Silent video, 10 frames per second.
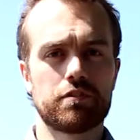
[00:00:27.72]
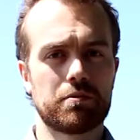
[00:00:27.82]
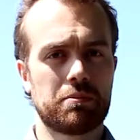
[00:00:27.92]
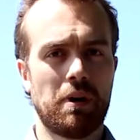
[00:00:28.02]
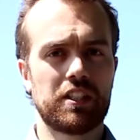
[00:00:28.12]
from
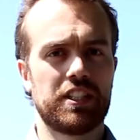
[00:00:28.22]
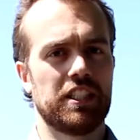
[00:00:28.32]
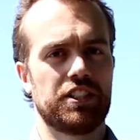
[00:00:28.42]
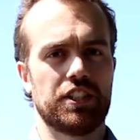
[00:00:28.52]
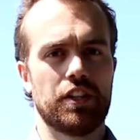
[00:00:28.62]
Smart
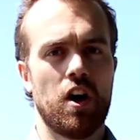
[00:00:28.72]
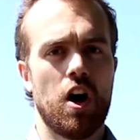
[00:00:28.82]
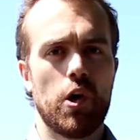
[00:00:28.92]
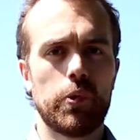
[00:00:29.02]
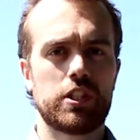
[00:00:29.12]
Engine,
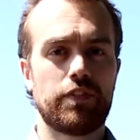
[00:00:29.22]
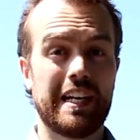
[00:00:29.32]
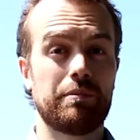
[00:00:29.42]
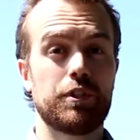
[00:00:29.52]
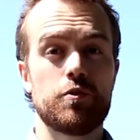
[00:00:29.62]
who has developed a